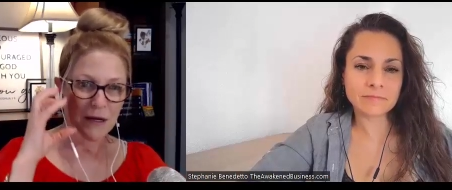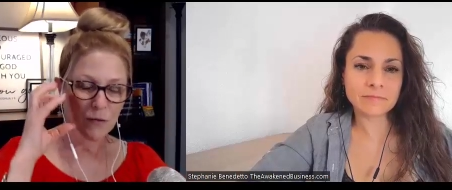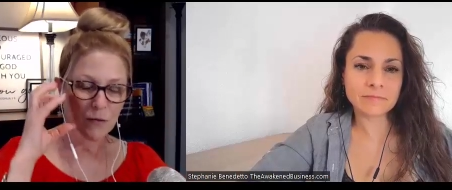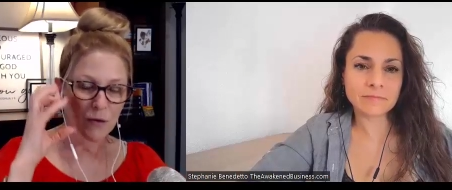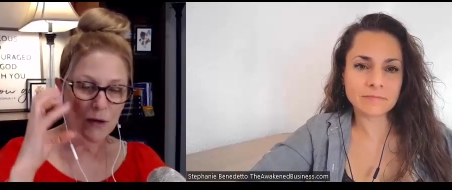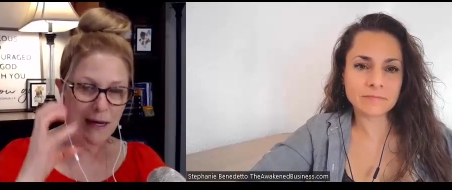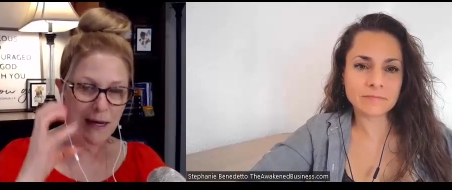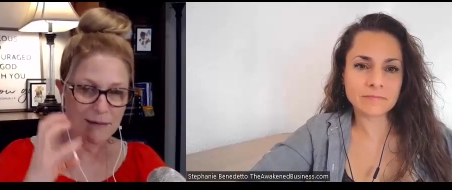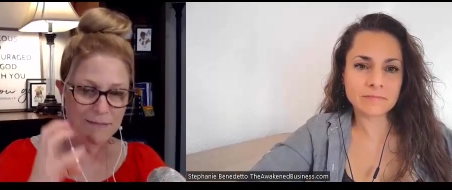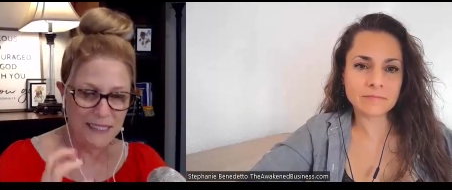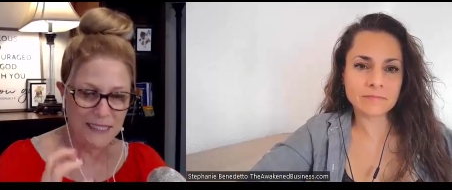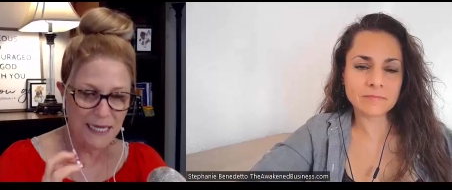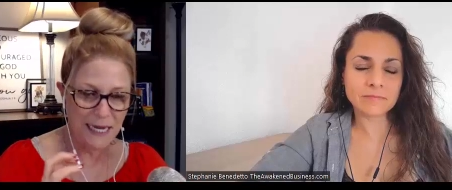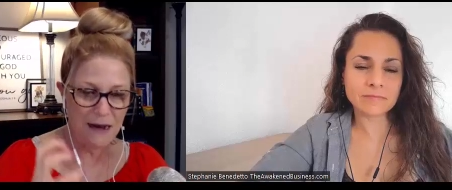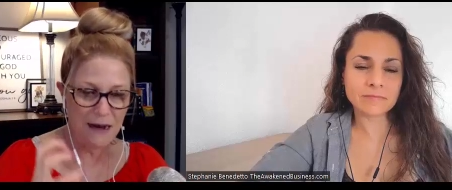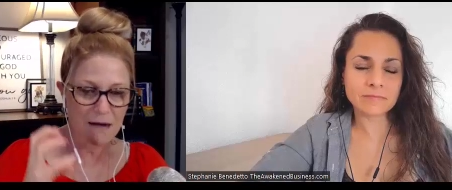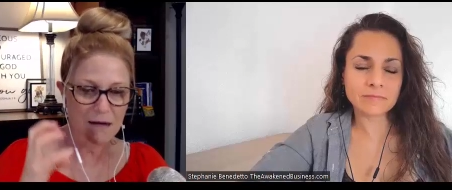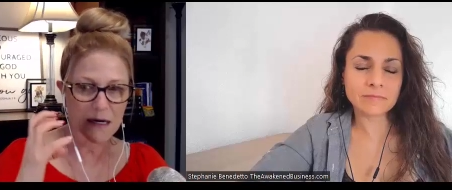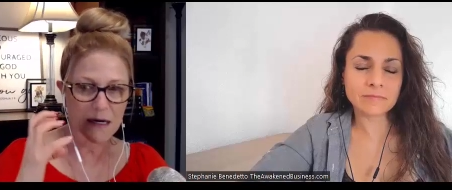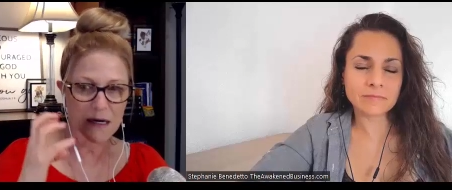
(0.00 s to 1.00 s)
Speaker 1: when I'm
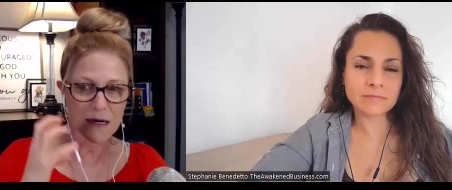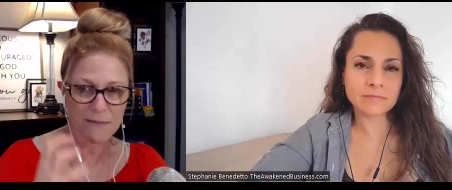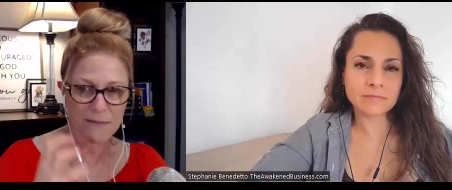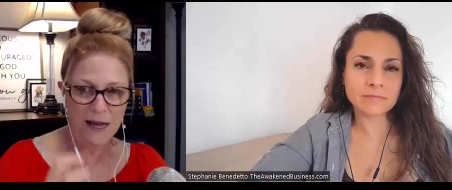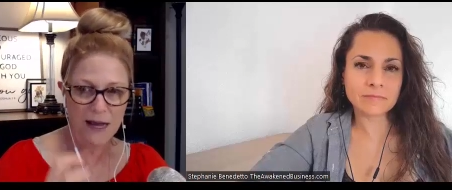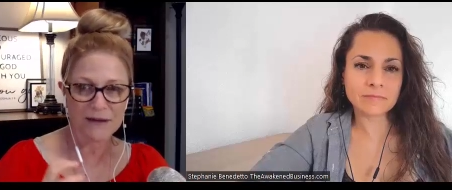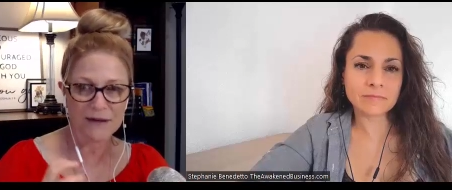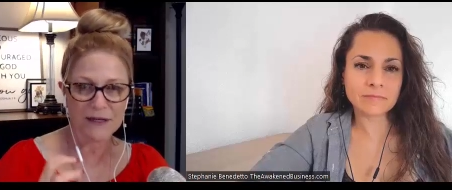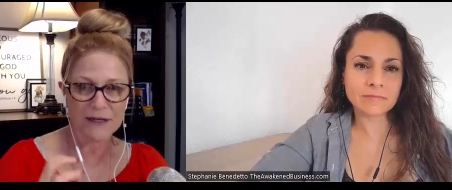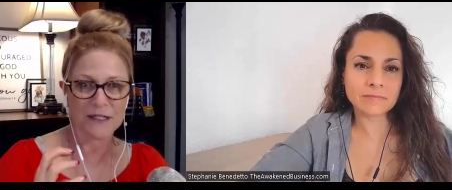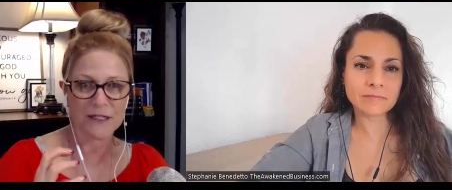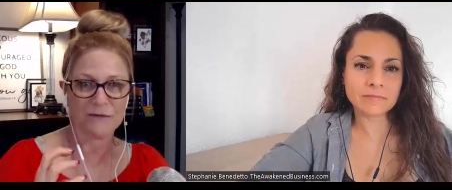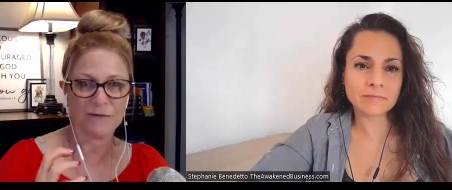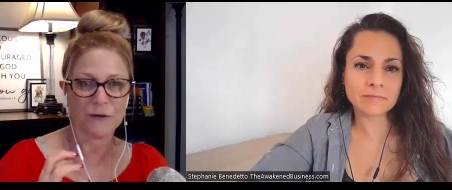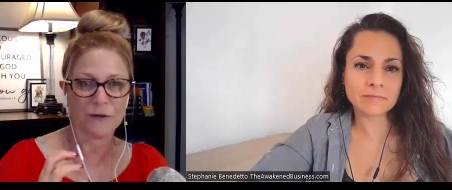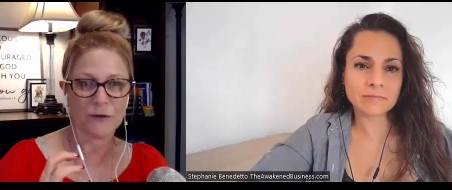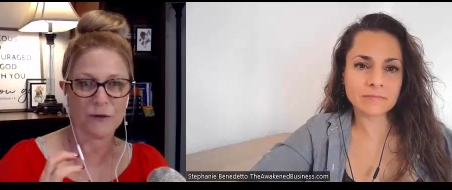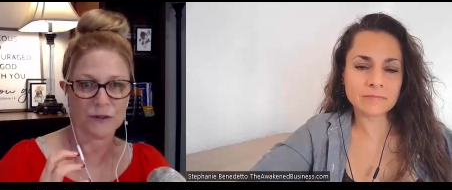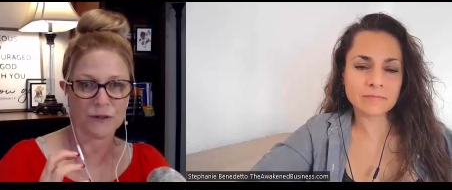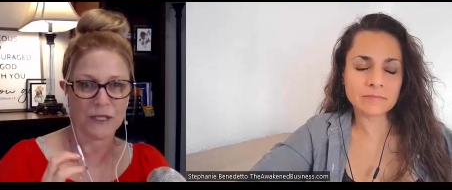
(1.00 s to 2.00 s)
down and I'm having a
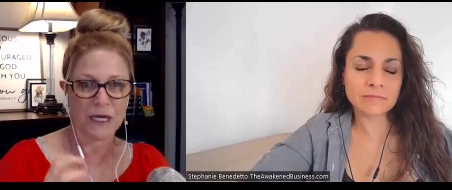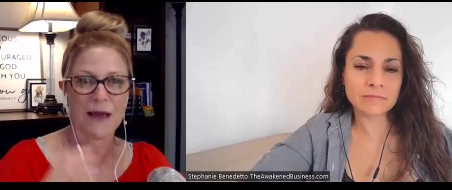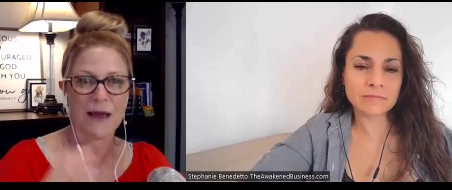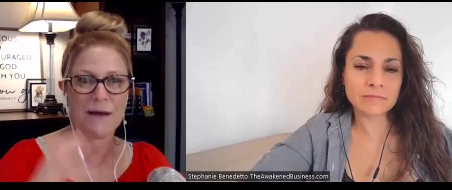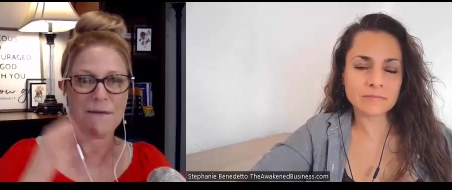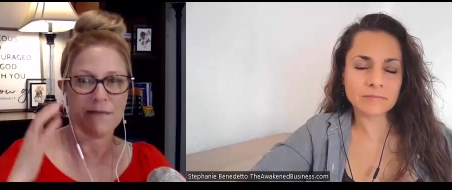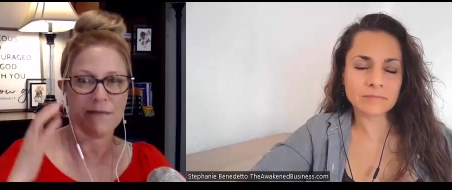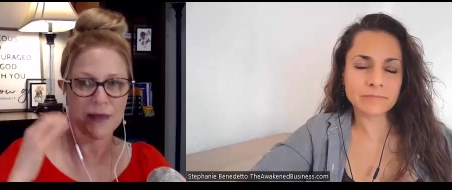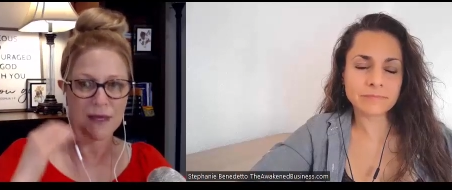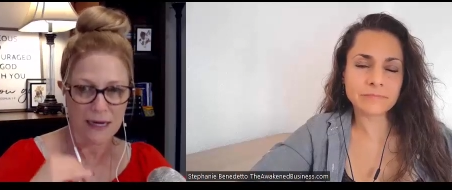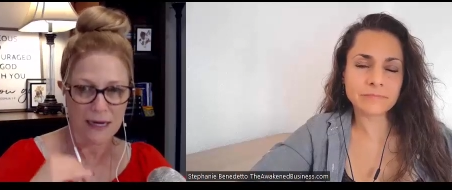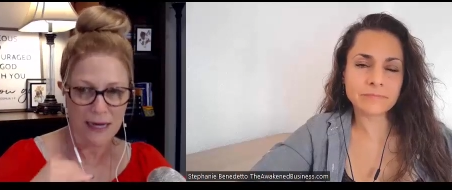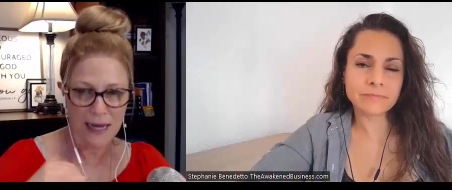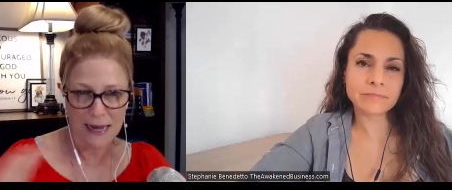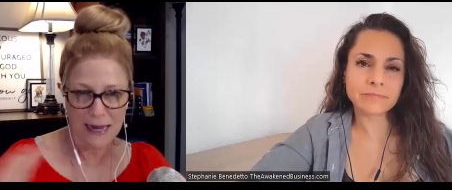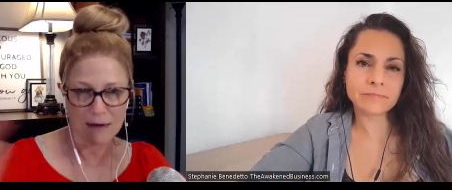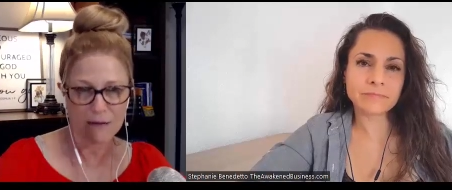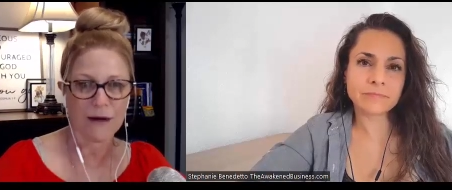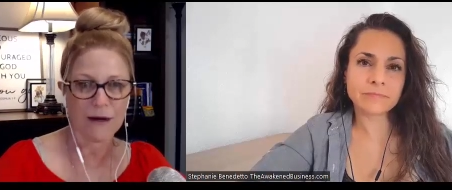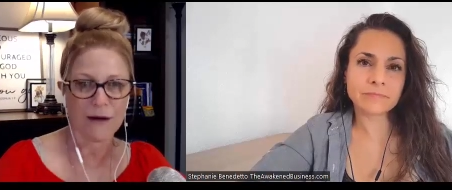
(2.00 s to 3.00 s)
difficult time, then
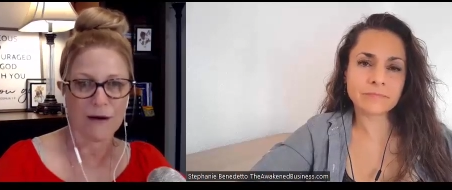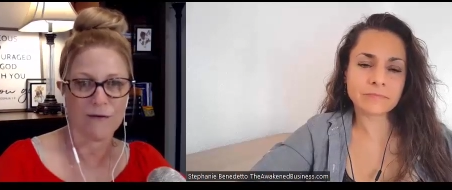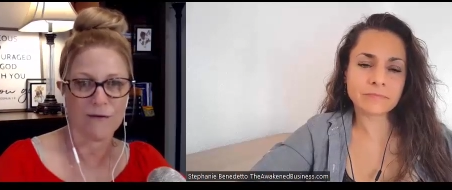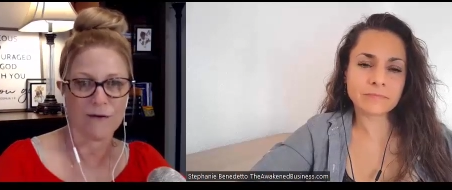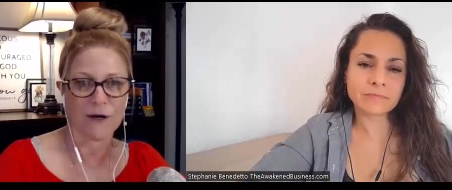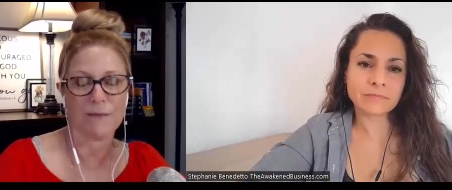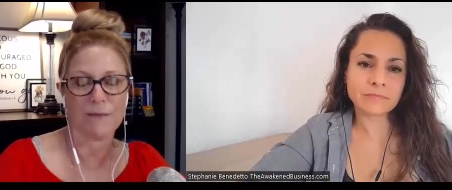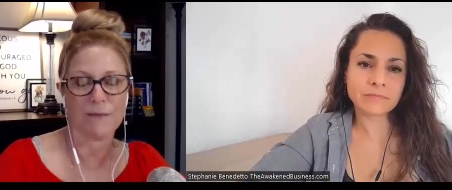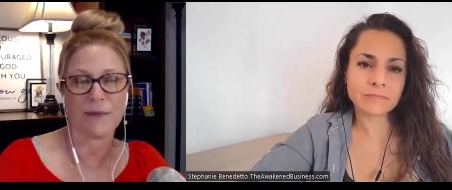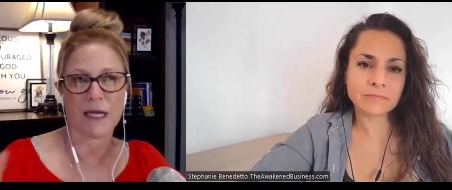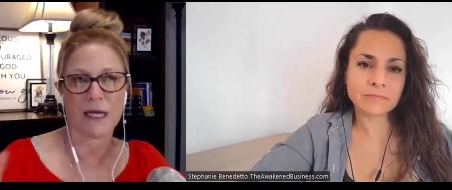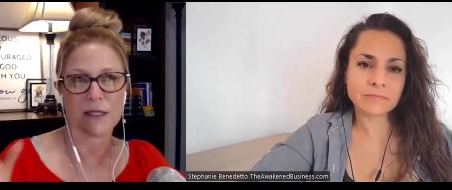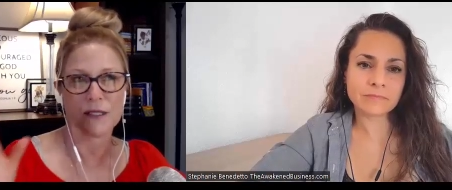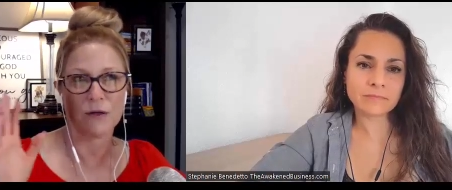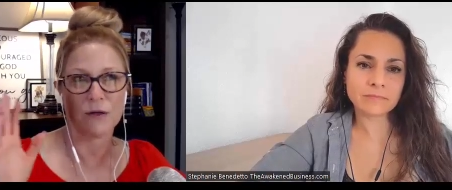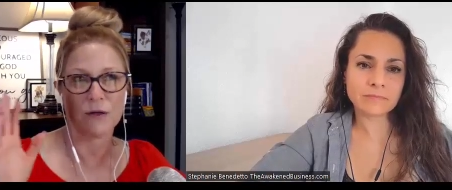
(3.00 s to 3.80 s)
how do I overcome that?